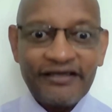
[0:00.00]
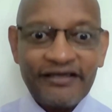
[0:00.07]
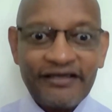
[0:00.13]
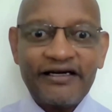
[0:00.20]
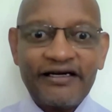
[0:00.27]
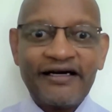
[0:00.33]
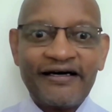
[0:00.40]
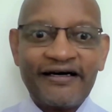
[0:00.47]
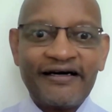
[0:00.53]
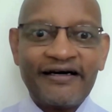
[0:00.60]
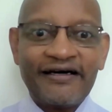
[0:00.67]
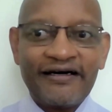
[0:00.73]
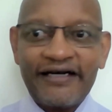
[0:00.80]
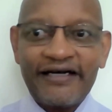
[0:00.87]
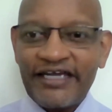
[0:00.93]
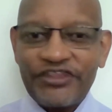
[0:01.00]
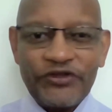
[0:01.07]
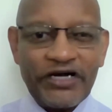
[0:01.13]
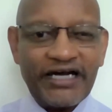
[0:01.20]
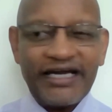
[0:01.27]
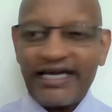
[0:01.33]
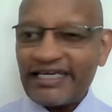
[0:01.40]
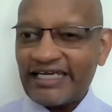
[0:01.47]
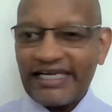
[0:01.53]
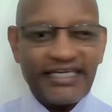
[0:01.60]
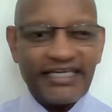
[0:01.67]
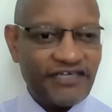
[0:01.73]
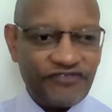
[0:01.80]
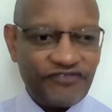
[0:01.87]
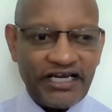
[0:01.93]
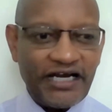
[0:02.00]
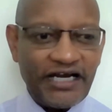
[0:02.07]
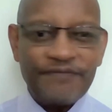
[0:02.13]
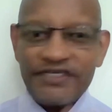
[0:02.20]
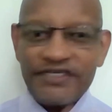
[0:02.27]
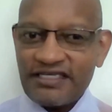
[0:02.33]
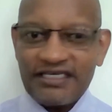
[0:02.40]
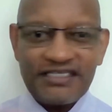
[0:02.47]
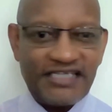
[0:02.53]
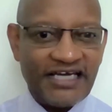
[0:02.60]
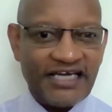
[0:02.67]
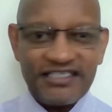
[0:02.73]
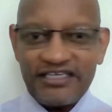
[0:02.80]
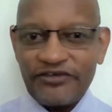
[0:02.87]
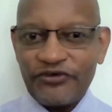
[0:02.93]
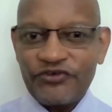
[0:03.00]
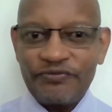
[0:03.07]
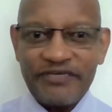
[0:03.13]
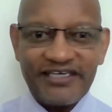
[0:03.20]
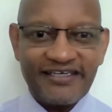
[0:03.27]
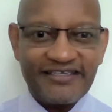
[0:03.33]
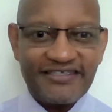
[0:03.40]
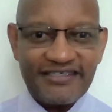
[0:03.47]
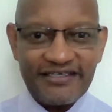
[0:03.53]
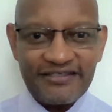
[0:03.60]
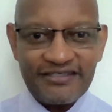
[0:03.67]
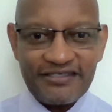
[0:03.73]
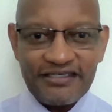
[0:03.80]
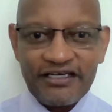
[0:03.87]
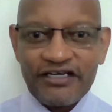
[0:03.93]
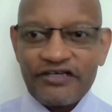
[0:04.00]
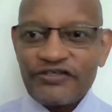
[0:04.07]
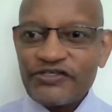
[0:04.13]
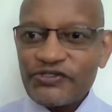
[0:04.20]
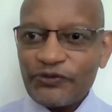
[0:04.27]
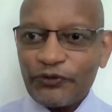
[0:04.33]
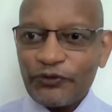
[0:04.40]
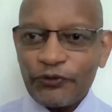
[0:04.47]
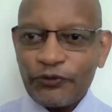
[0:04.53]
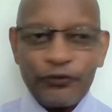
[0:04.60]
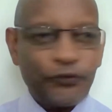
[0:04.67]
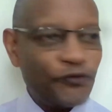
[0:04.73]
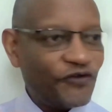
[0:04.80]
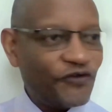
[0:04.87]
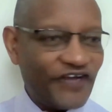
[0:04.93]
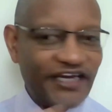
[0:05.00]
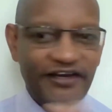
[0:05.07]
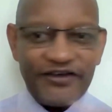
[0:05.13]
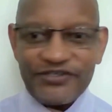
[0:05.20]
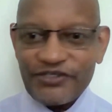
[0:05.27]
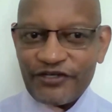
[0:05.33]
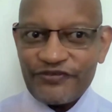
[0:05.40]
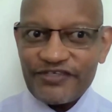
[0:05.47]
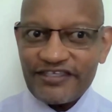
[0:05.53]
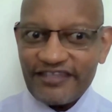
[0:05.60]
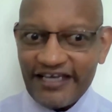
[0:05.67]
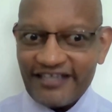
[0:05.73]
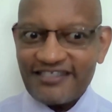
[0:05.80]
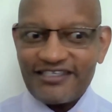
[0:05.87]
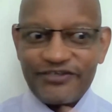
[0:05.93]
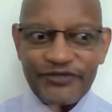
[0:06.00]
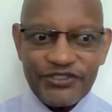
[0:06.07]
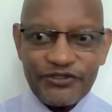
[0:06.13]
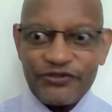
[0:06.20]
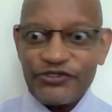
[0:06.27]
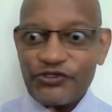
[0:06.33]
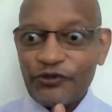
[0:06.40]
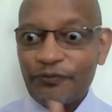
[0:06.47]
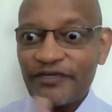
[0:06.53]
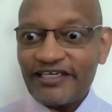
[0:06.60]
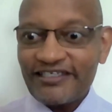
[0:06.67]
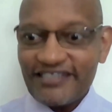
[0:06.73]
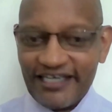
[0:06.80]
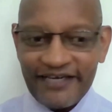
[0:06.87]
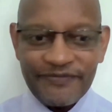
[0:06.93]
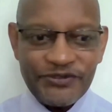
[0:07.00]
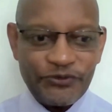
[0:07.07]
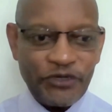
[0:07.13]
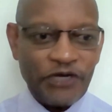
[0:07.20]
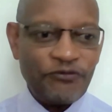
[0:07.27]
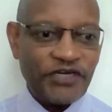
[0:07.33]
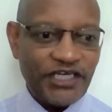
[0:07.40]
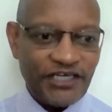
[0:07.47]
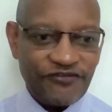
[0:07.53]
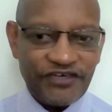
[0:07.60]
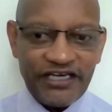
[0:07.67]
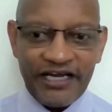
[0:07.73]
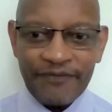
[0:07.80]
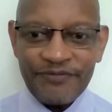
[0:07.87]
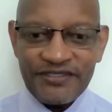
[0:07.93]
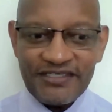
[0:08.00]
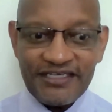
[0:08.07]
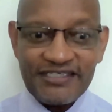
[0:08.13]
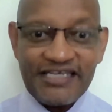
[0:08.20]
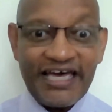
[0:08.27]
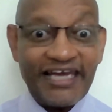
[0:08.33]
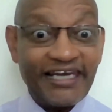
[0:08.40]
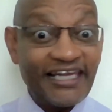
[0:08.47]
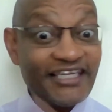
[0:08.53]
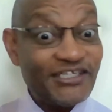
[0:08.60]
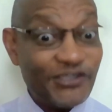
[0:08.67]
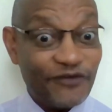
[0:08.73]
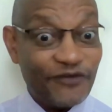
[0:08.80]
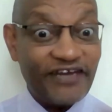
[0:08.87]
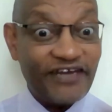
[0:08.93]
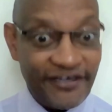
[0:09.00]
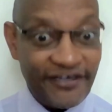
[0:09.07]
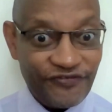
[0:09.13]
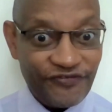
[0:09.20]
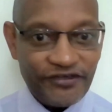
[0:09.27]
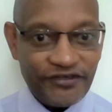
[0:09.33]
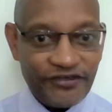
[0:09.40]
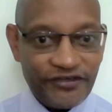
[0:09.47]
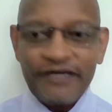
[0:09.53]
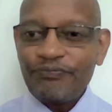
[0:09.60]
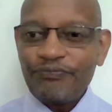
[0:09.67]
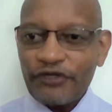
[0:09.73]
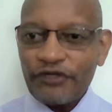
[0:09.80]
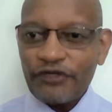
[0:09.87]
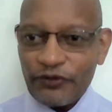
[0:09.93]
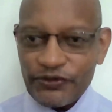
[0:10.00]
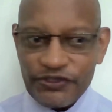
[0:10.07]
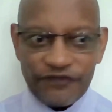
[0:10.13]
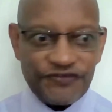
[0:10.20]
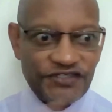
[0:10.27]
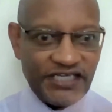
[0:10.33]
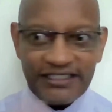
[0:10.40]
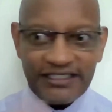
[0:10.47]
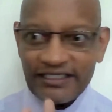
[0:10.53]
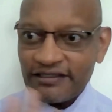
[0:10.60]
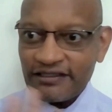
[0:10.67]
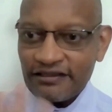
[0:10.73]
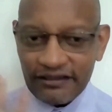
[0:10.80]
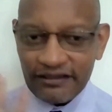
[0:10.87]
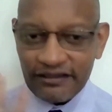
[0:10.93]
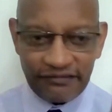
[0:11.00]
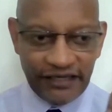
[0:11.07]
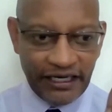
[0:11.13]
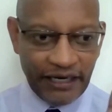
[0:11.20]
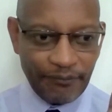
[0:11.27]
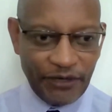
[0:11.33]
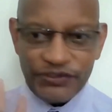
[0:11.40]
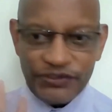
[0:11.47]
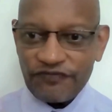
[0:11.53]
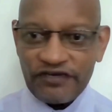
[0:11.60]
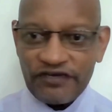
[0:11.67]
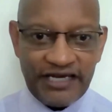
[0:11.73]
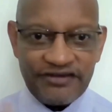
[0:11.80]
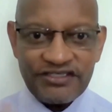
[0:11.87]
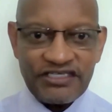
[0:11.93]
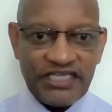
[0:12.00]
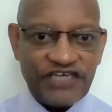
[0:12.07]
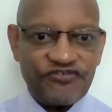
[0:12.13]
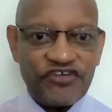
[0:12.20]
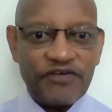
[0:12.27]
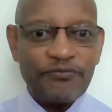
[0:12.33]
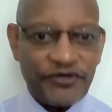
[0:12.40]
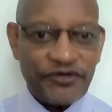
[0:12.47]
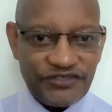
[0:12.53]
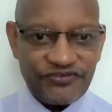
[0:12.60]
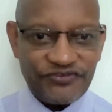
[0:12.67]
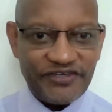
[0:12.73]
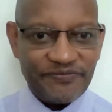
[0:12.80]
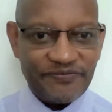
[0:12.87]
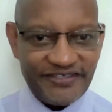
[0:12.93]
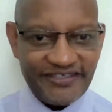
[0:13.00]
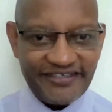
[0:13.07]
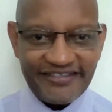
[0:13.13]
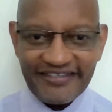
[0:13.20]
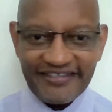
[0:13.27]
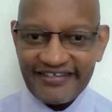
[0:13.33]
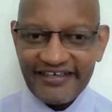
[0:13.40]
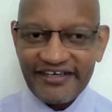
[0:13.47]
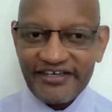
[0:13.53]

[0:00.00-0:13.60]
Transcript: And they are kind of like giving up. This thing is actually not making sense. So we find ourselves in that situation so many times, where we are giving a business a lease of life because of certain amounts of clarity that we have brought into the business.